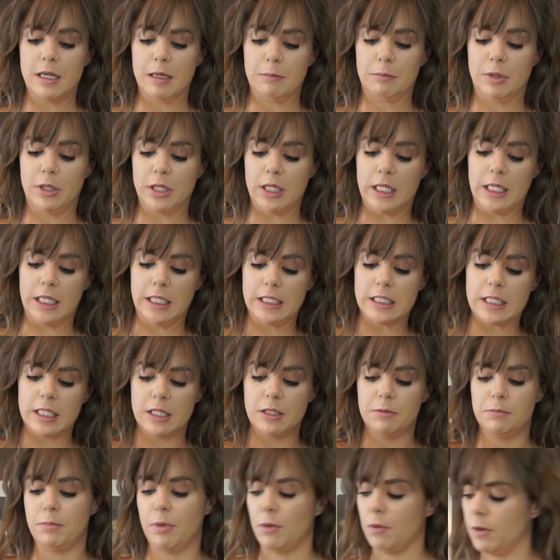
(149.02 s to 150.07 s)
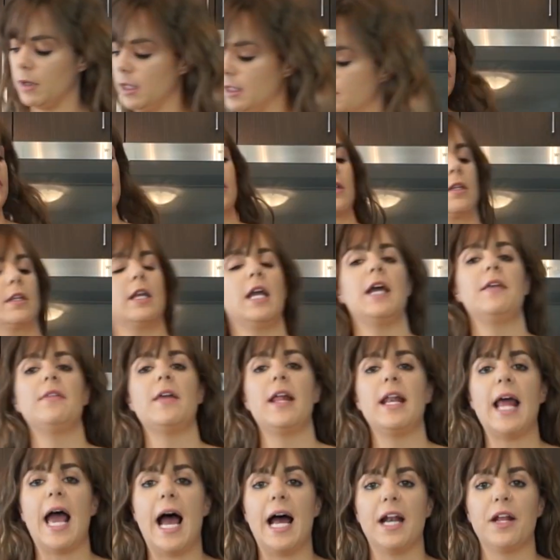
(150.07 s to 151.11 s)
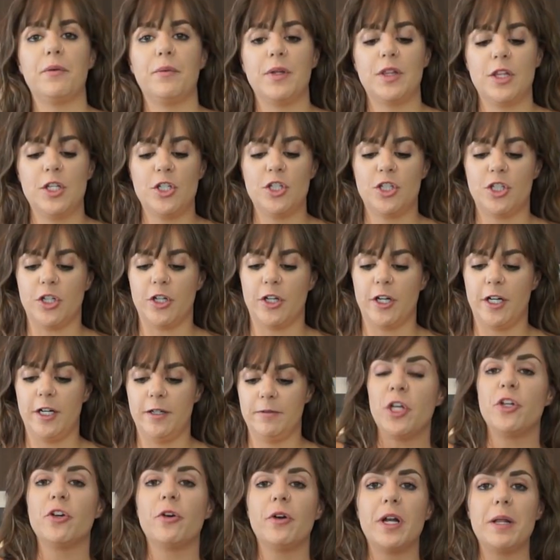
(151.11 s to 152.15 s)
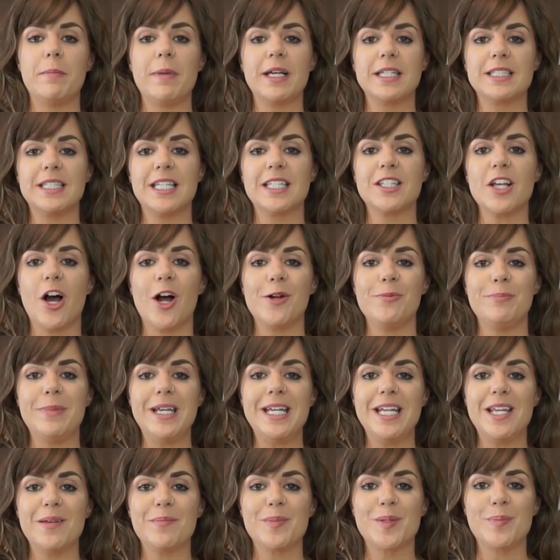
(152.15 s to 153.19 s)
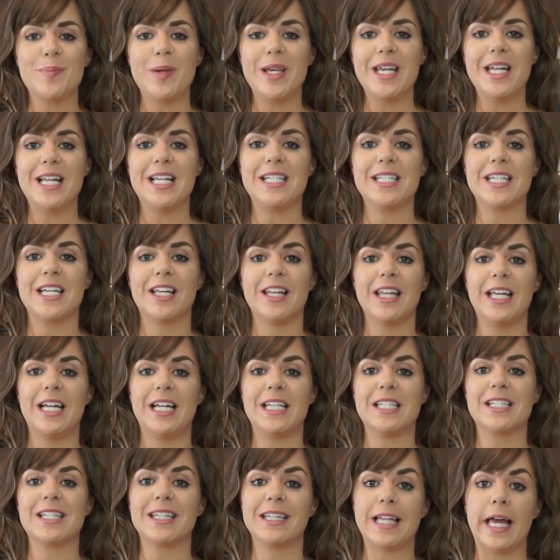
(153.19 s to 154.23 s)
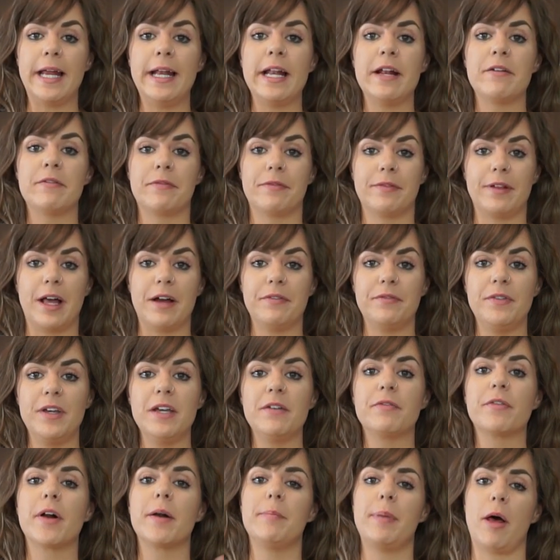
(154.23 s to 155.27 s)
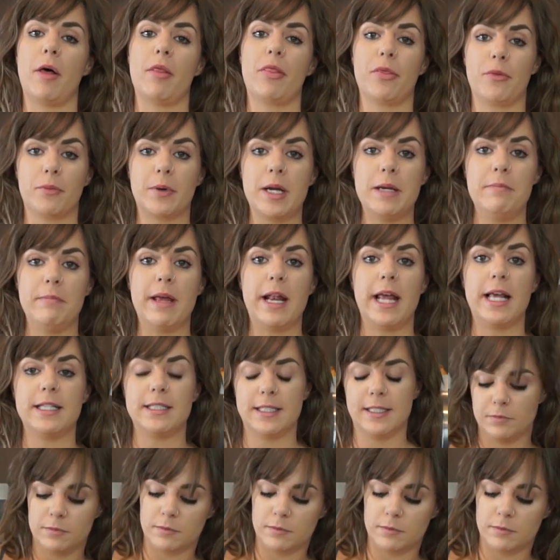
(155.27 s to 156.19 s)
put it into the bowl, and then add it with the sugar. You're going to mix this on medium speed until it is light and fluffy for about 3 minutes.